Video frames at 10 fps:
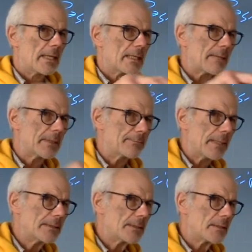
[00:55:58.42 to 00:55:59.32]
Coming
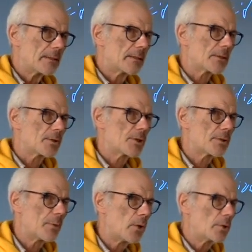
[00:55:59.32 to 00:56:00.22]
back to the
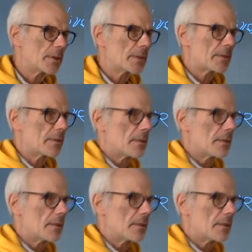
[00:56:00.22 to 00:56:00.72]
quotes